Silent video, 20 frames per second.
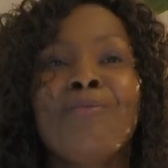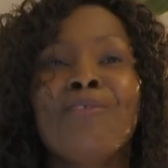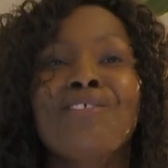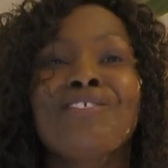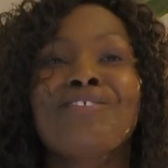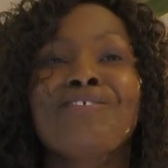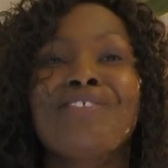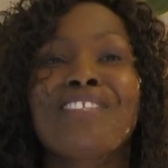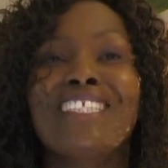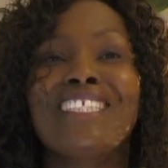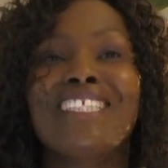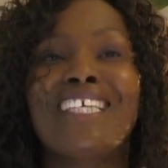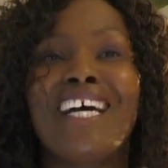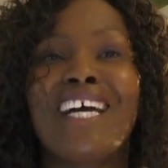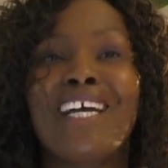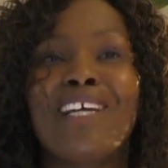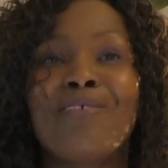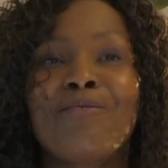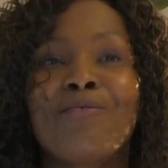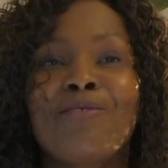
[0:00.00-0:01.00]
Most of the
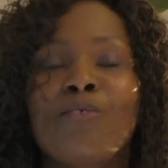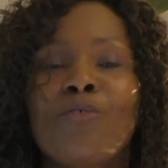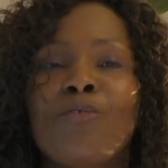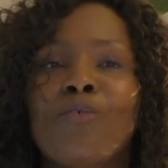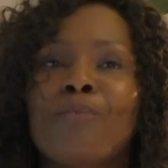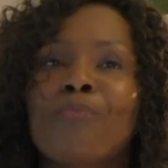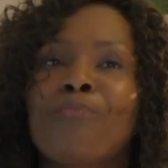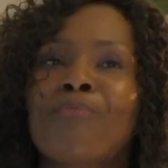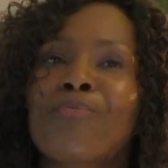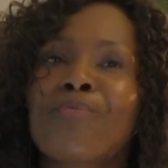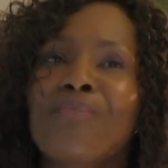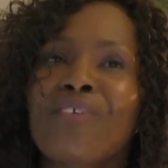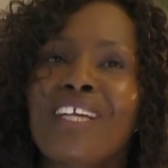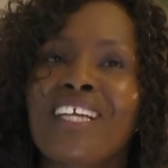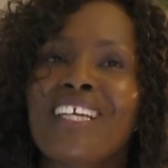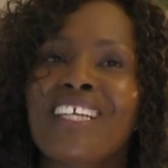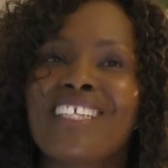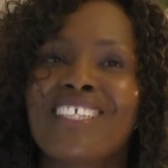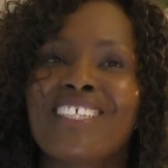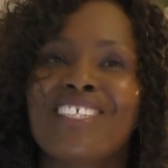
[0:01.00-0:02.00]
time, we
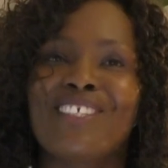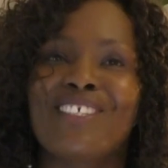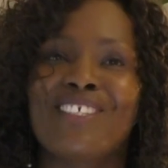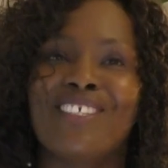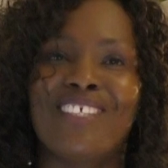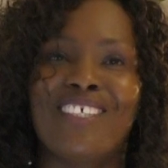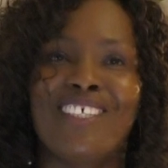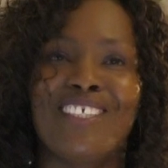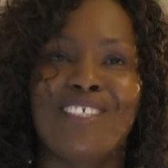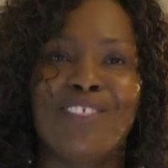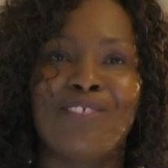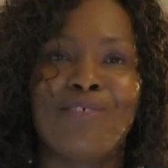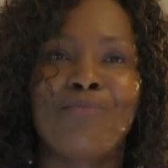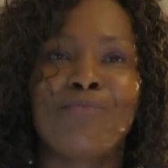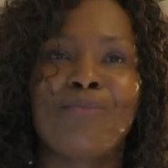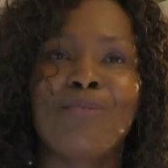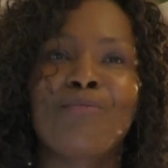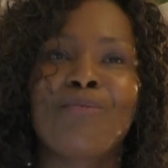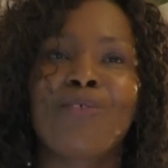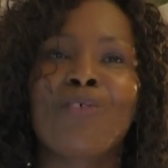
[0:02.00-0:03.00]
pray to
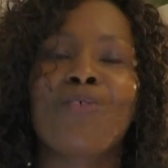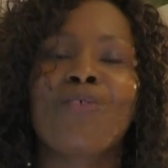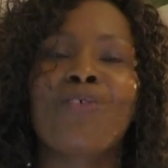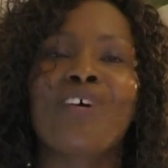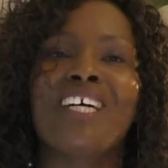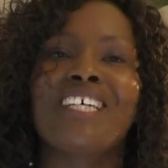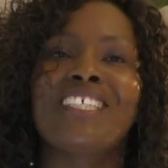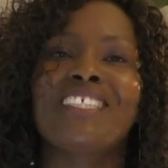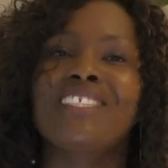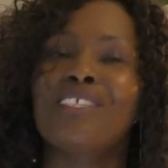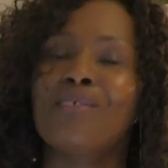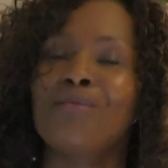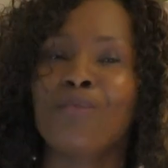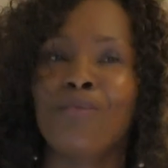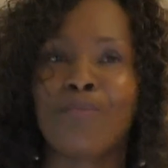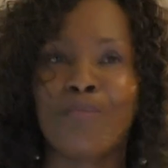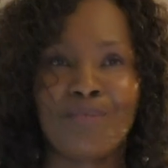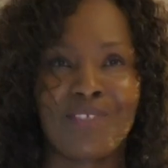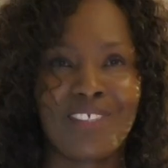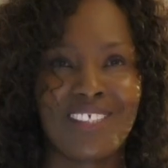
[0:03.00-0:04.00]
people who are
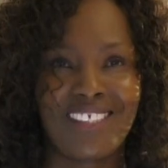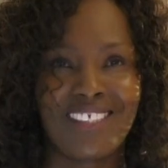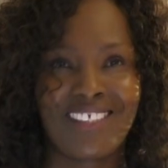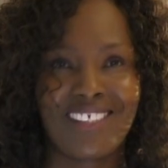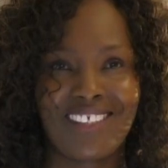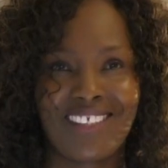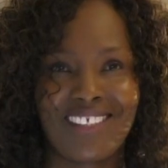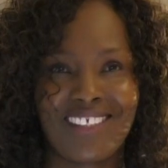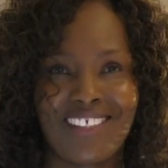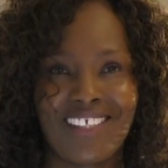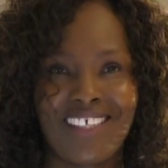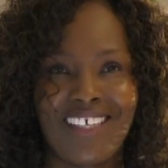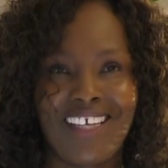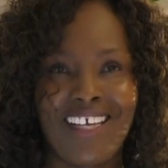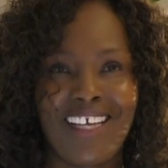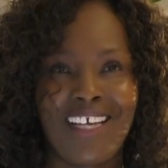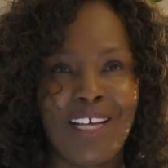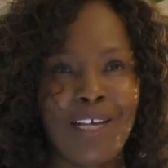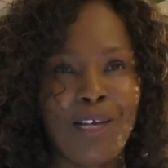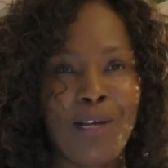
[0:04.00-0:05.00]
demon possessed.
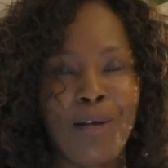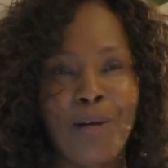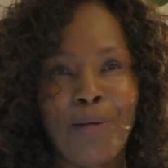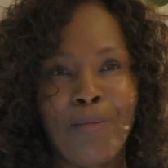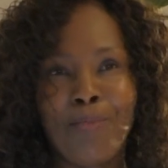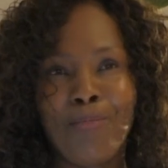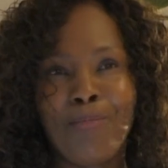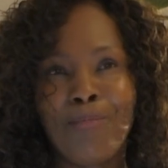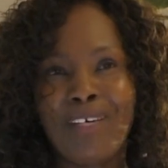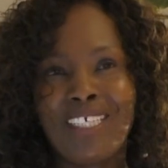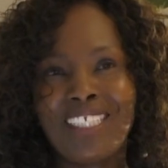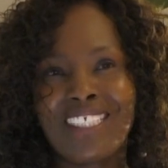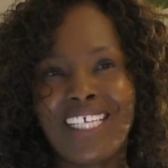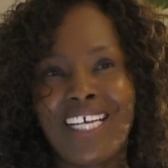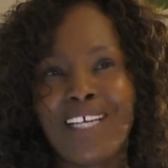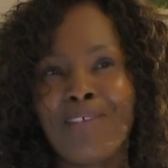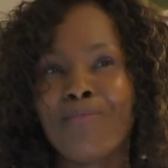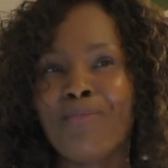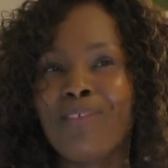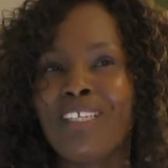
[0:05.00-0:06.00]
But
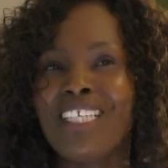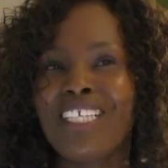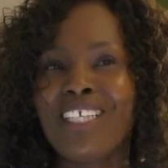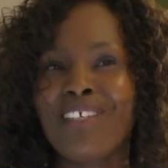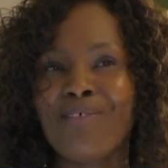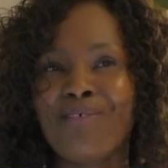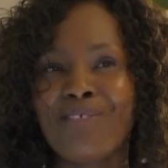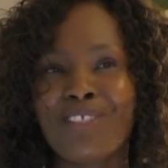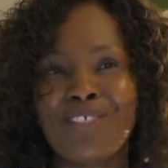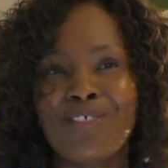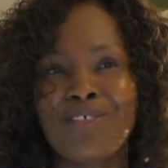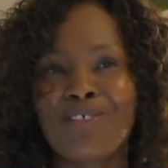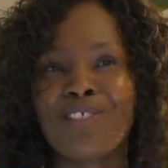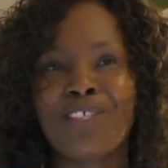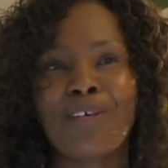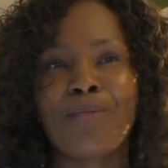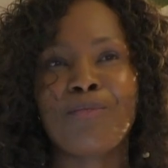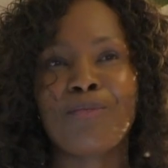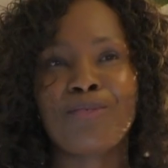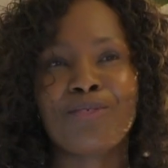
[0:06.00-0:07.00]
I believe it's not
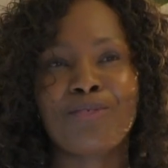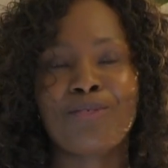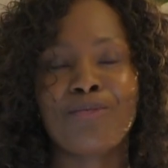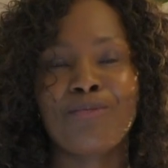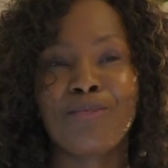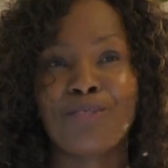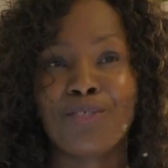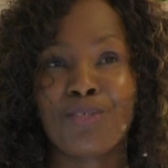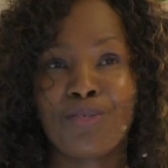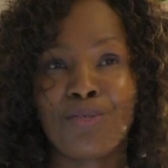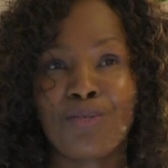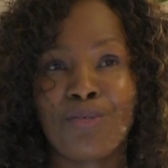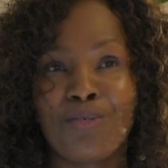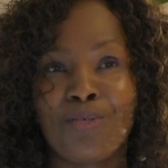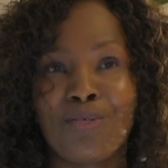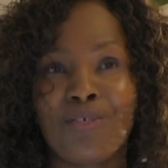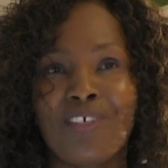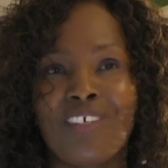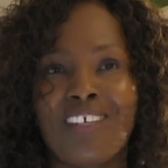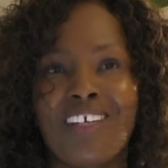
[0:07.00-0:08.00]
supposed to be
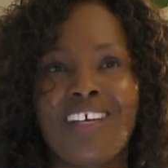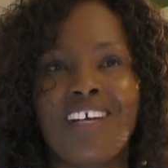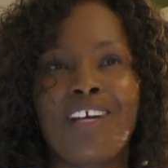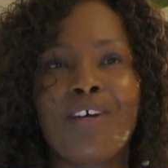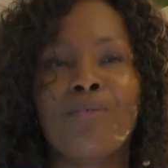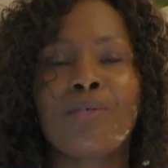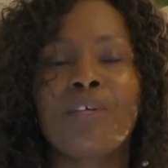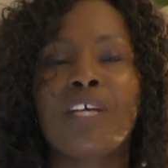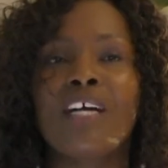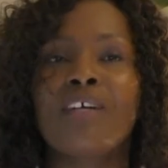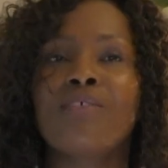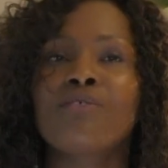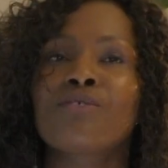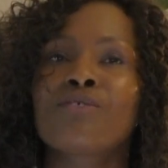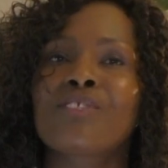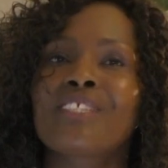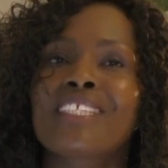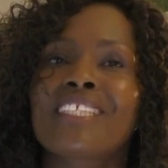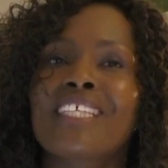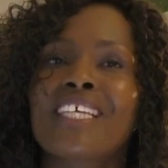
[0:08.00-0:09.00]
so. We have
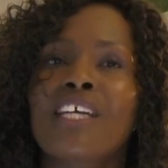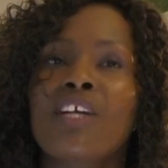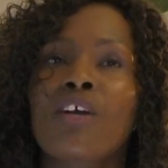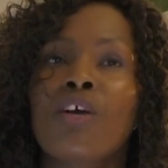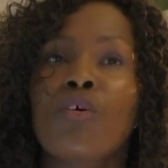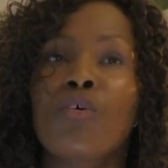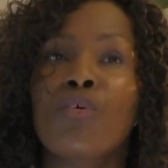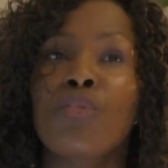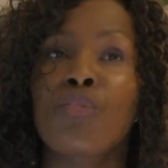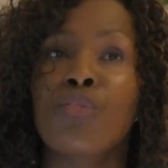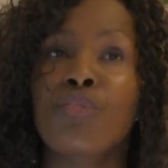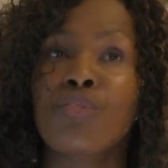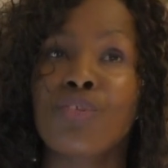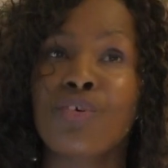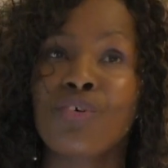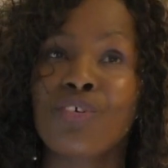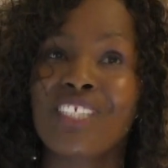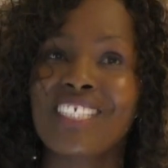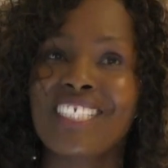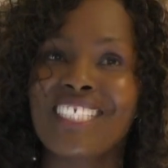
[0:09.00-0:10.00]
to take
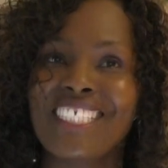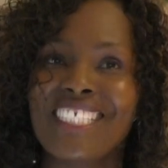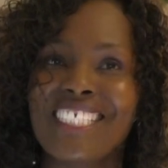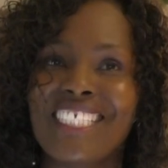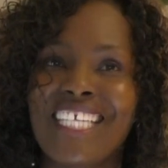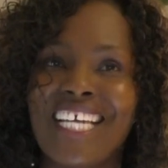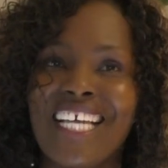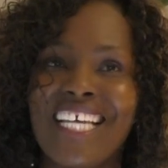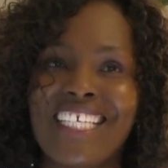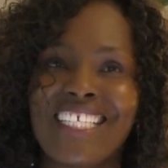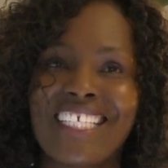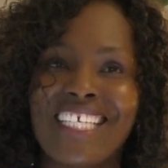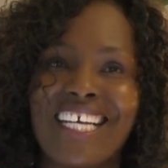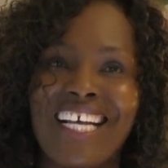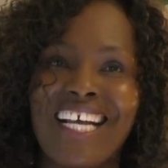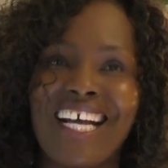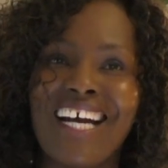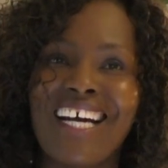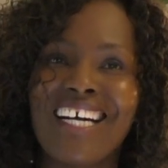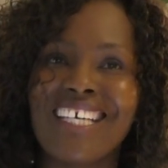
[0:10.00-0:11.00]
authority and
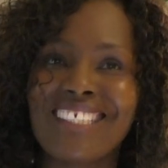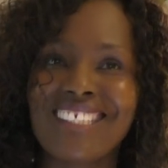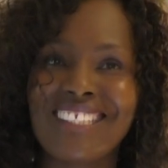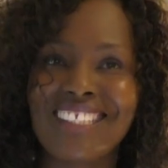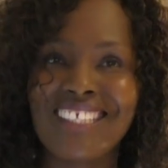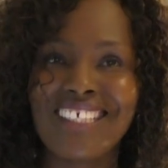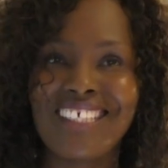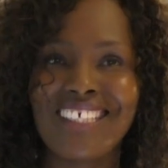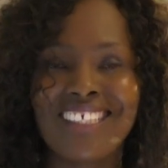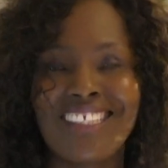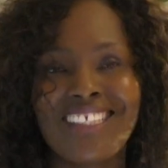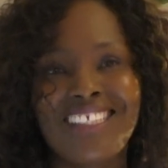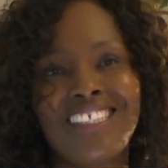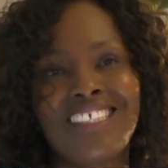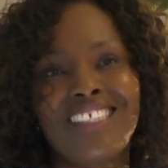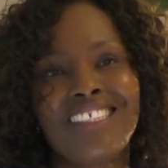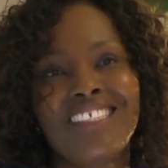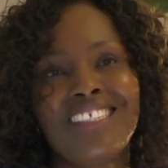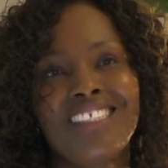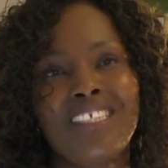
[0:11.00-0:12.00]
cast
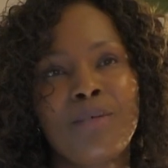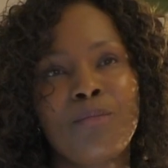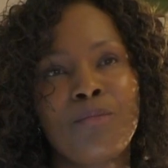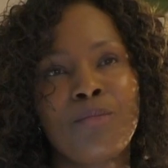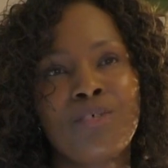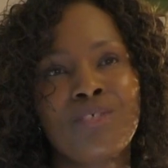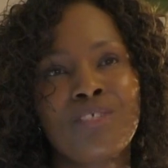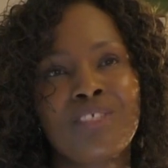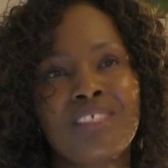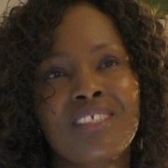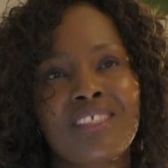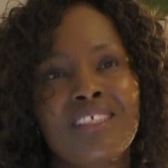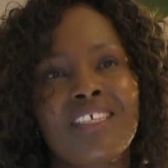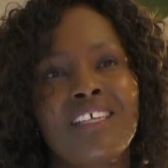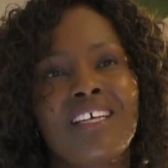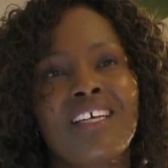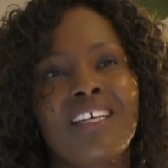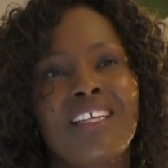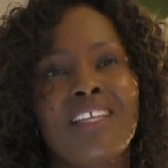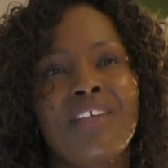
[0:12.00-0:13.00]
the demons
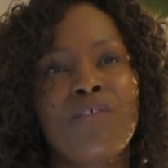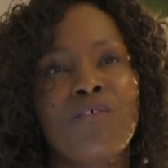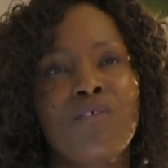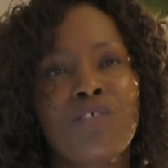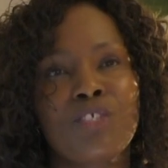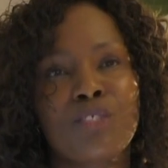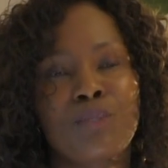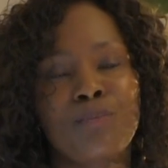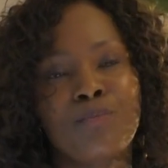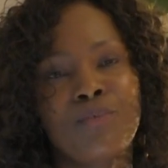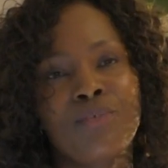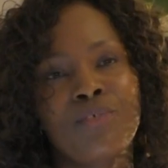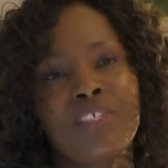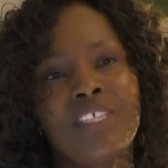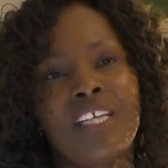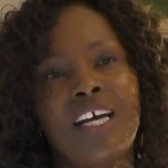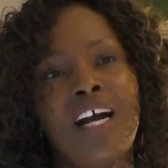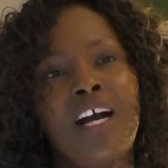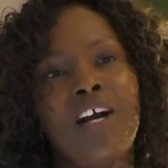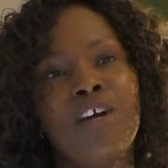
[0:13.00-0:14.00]
evil
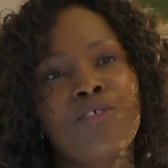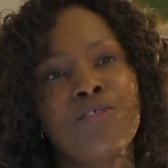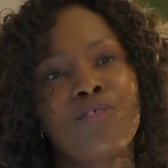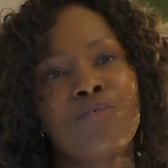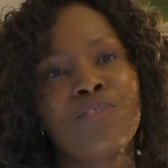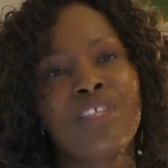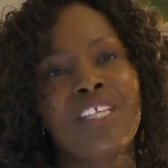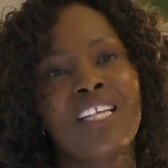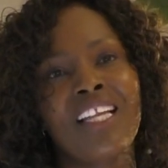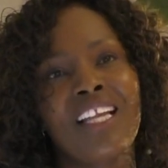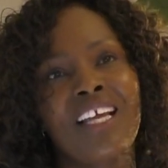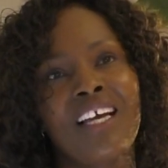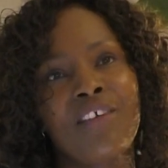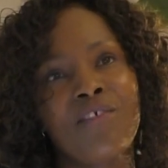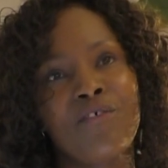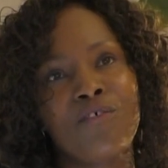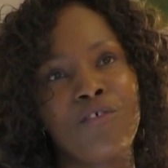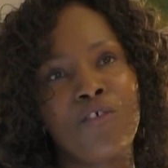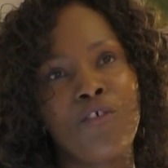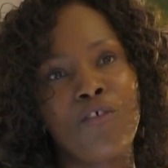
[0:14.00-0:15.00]
spirit out of the
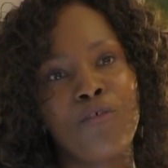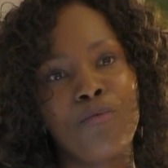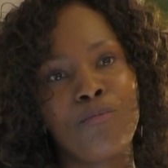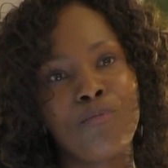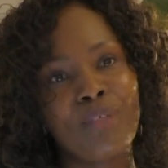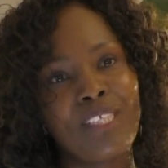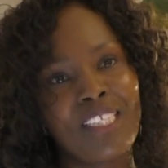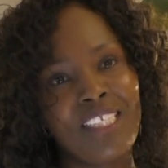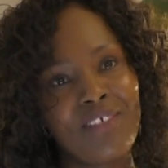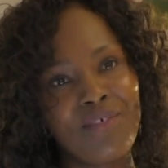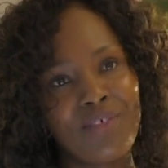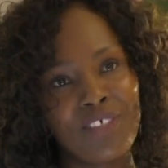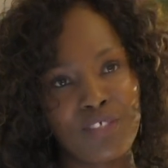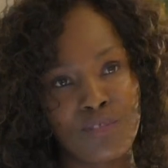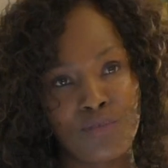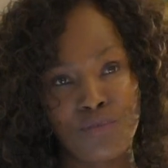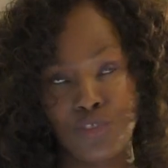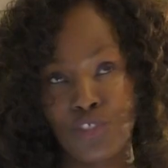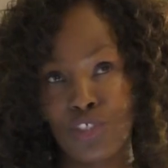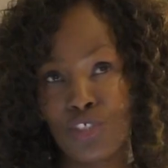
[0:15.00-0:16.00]
life of
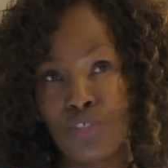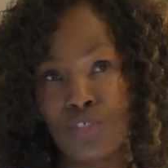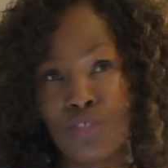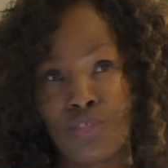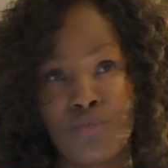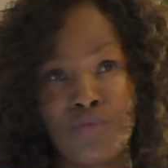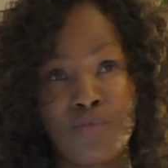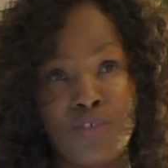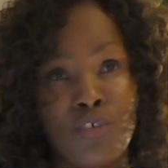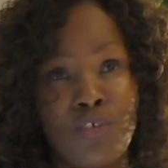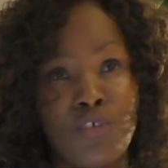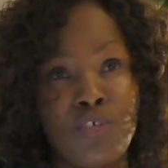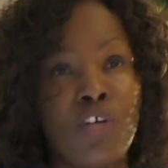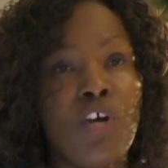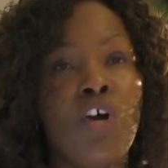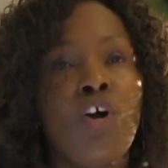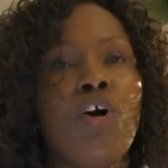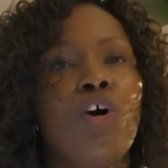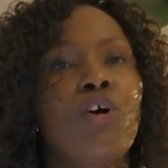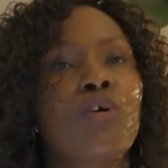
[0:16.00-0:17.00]
believers or children of God
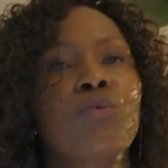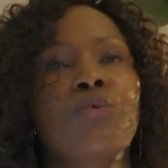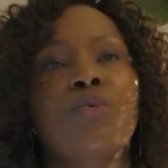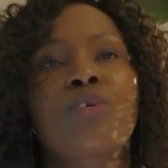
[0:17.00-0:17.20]
or